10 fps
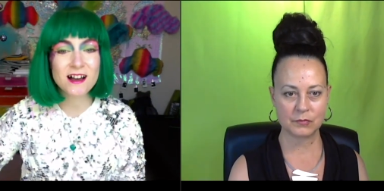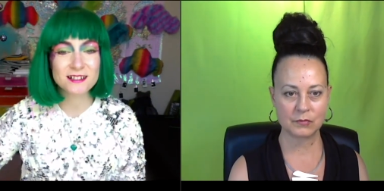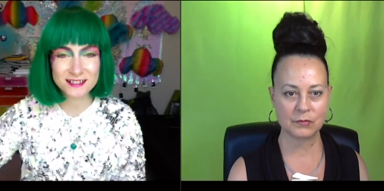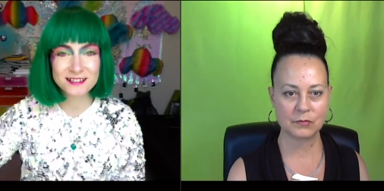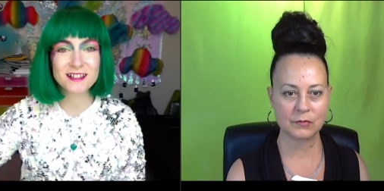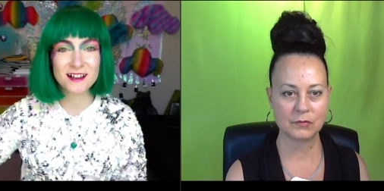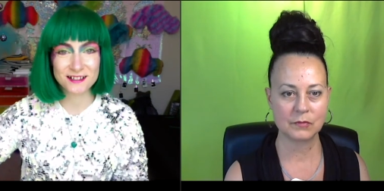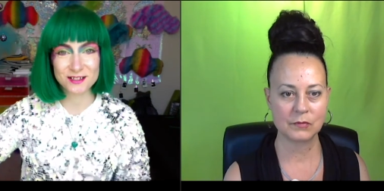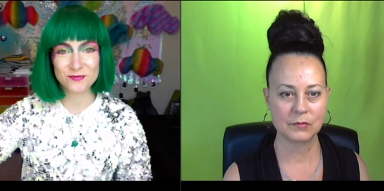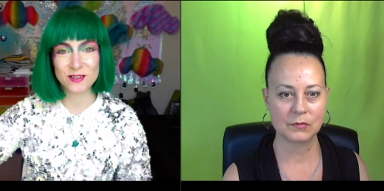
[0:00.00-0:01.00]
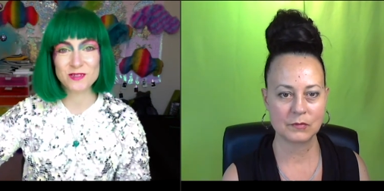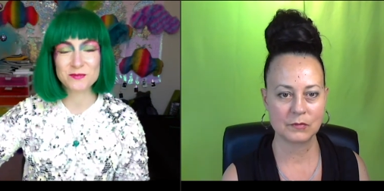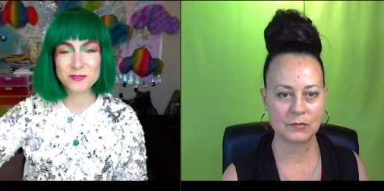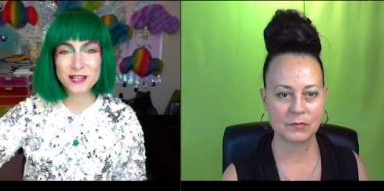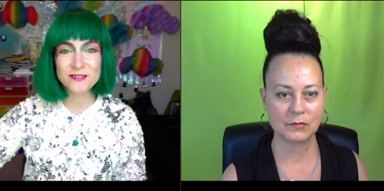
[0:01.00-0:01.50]
Speaker 1: lots and lots of
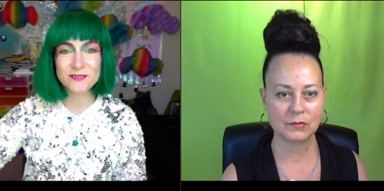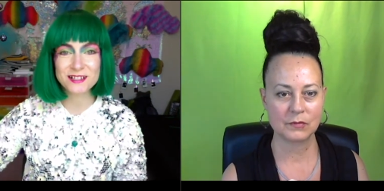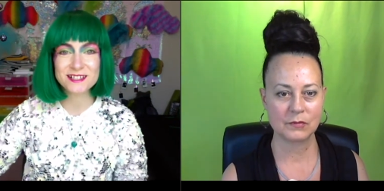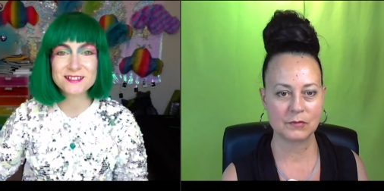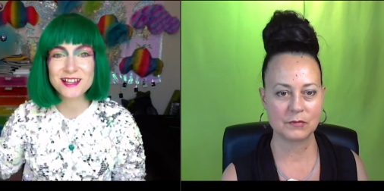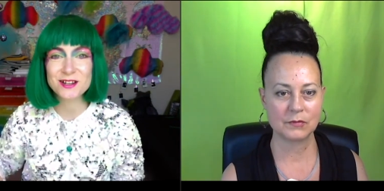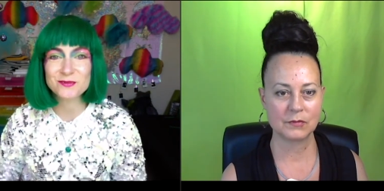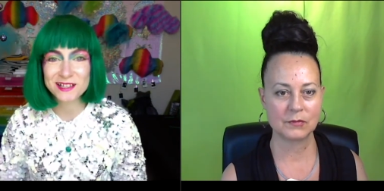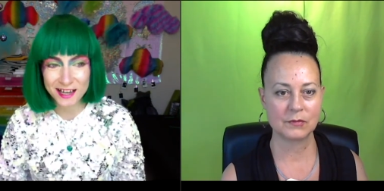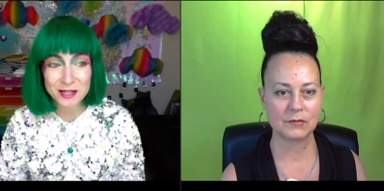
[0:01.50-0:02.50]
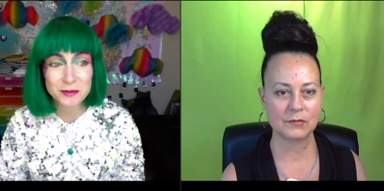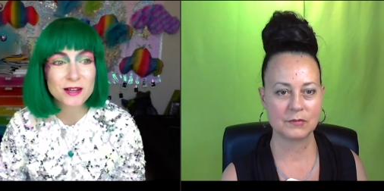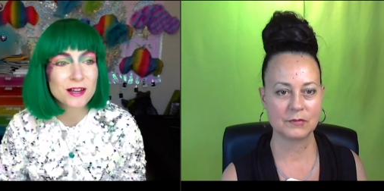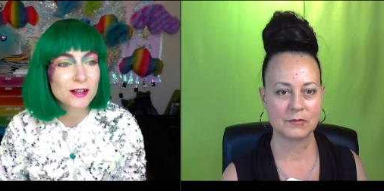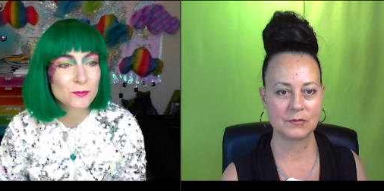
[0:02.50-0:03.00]
them to play with so that we
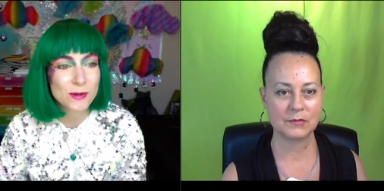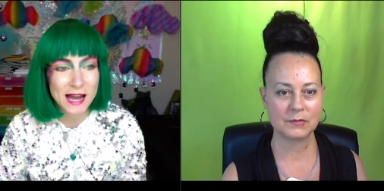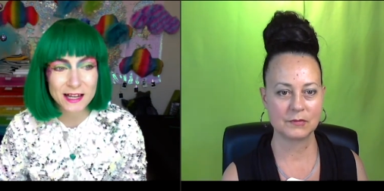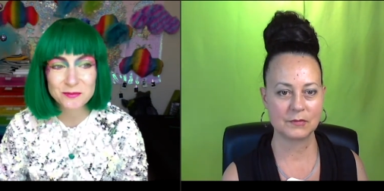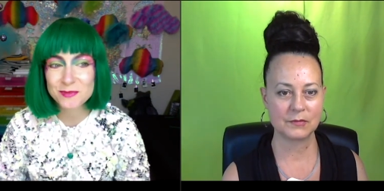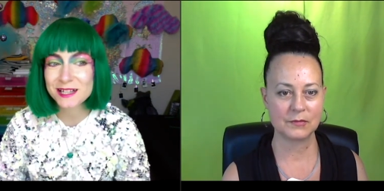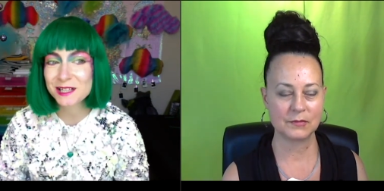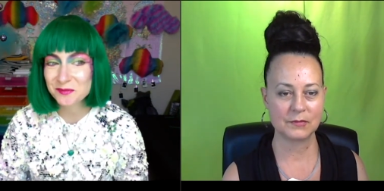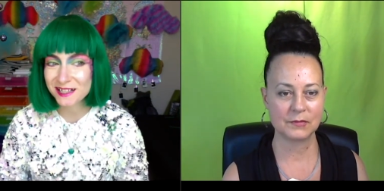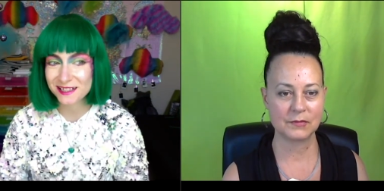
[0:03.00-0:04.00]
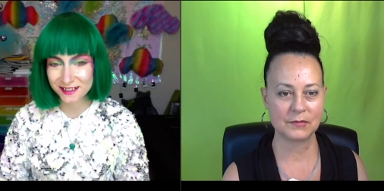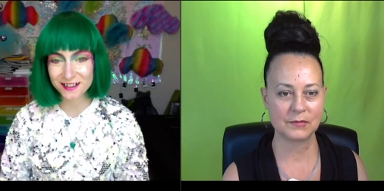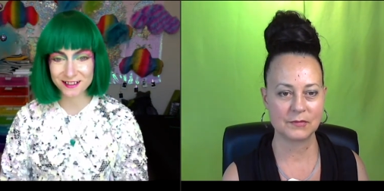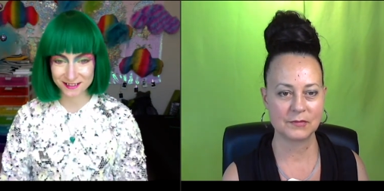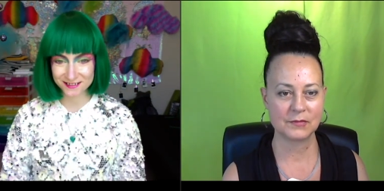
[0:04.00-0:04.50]
can add many
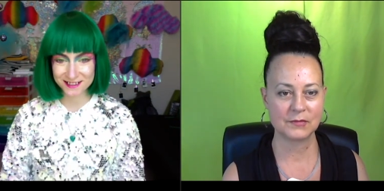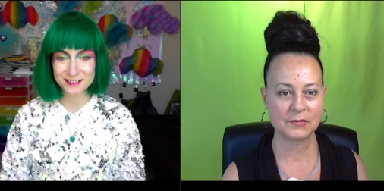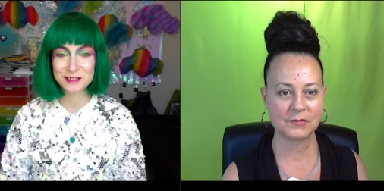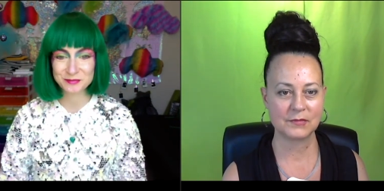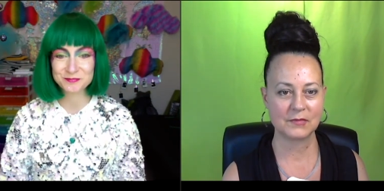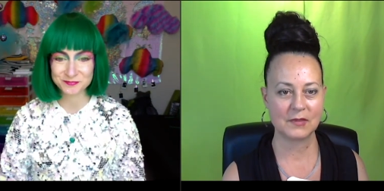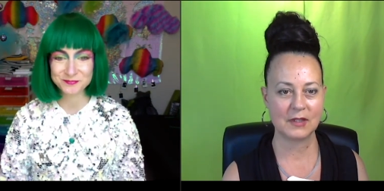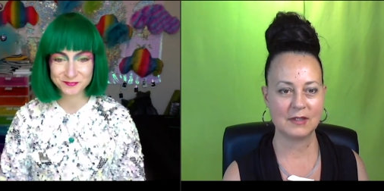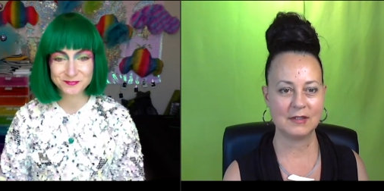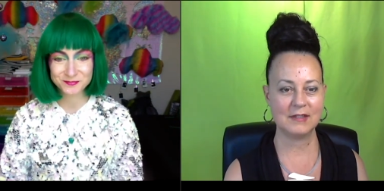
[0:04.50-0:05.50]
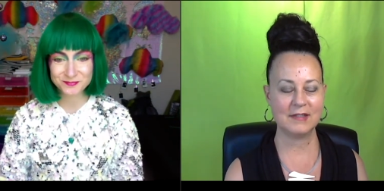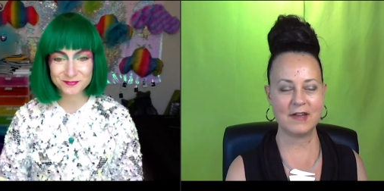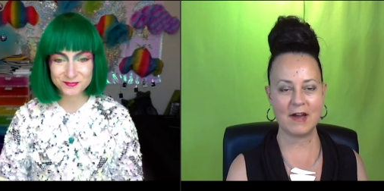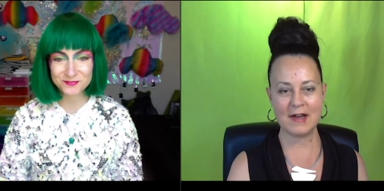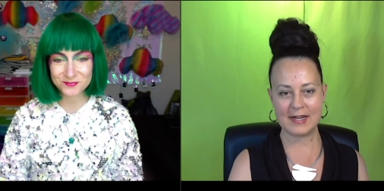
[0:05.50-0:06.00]
many colors.
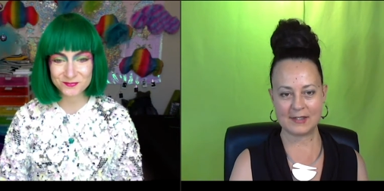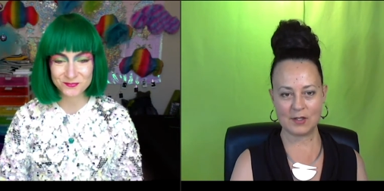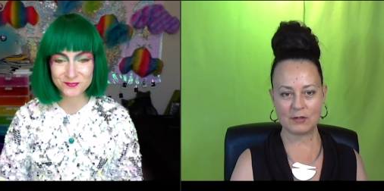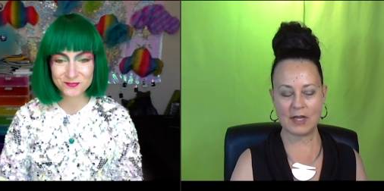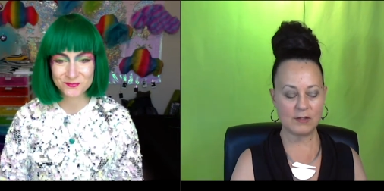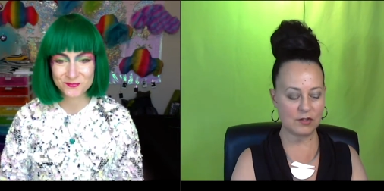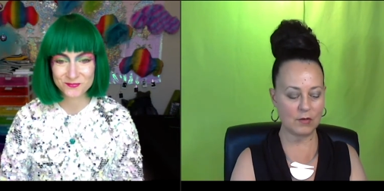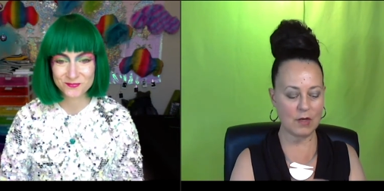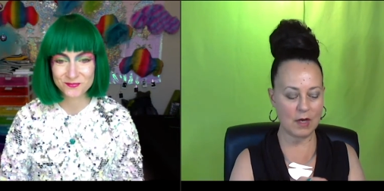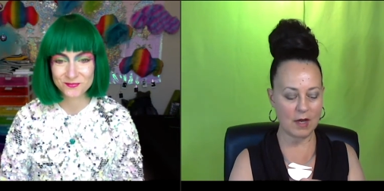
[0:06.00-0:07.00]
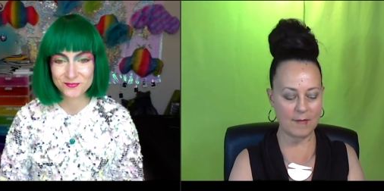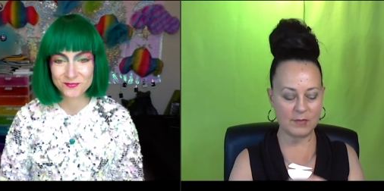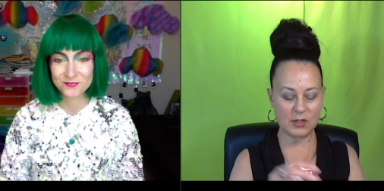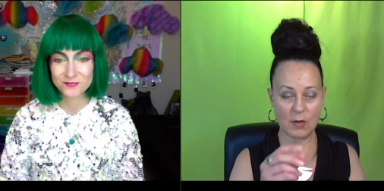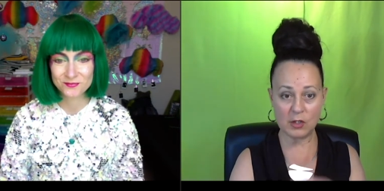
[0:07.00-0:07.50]
Speaker 2: Nice. Okay, so
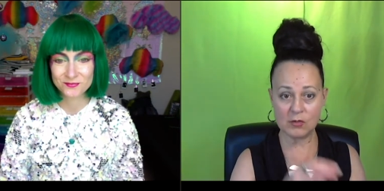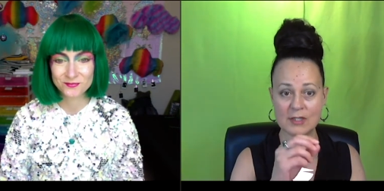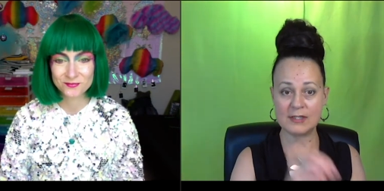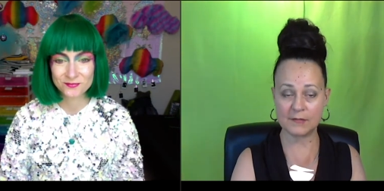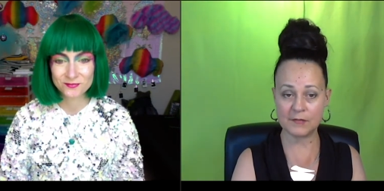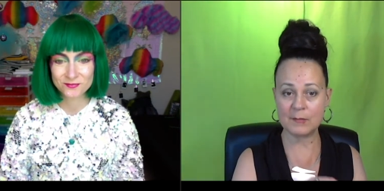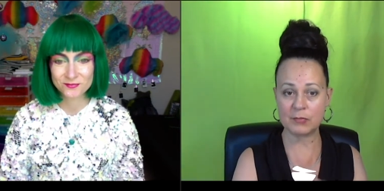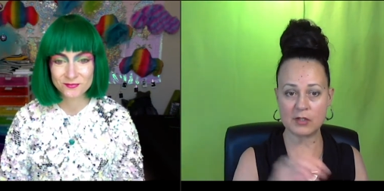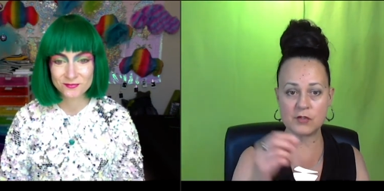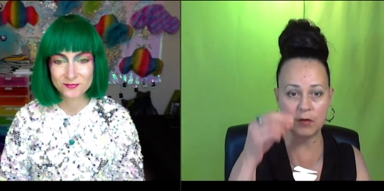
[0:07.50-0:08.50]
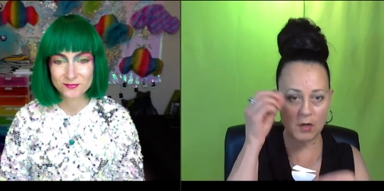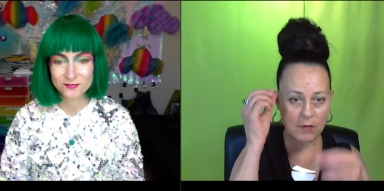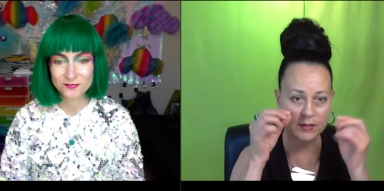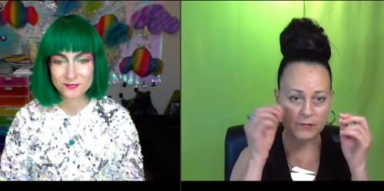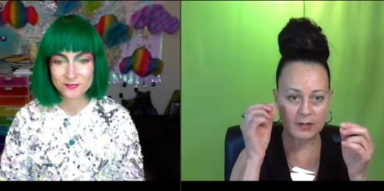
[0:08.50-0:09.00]
um, you use a different brush
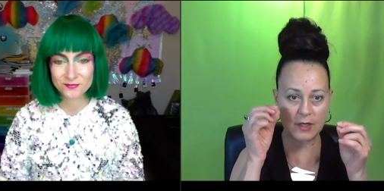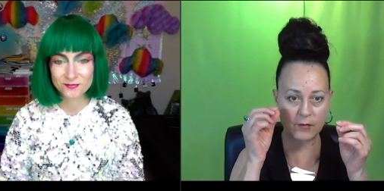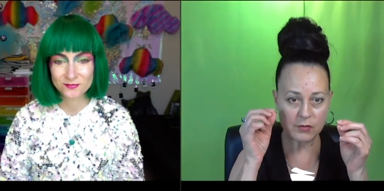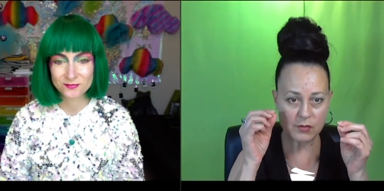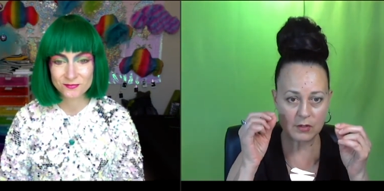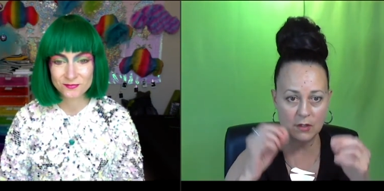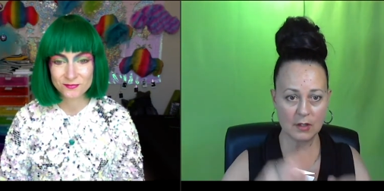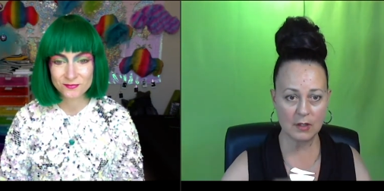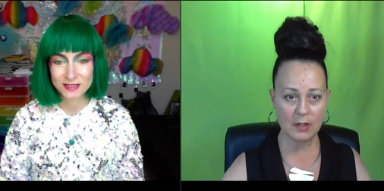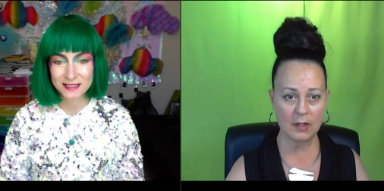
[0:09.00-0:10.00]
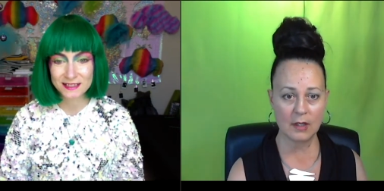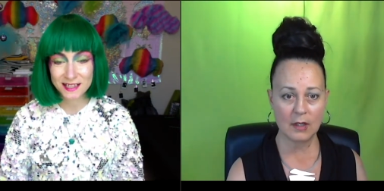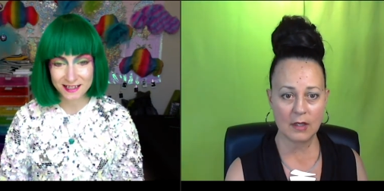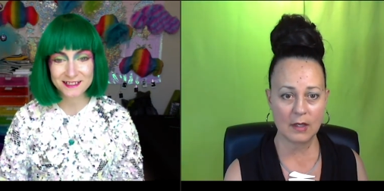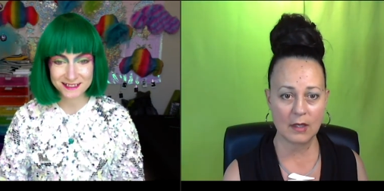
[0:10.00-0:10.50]
for all the different colors.
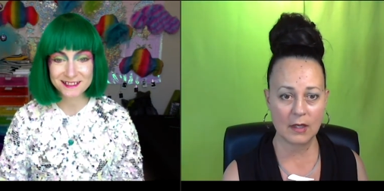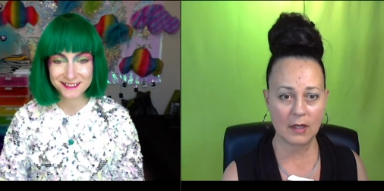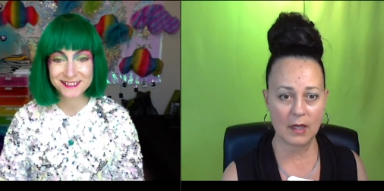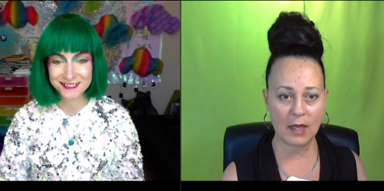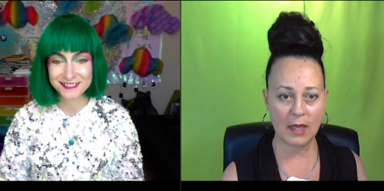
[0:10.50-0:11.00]
Speaker 1: Yes.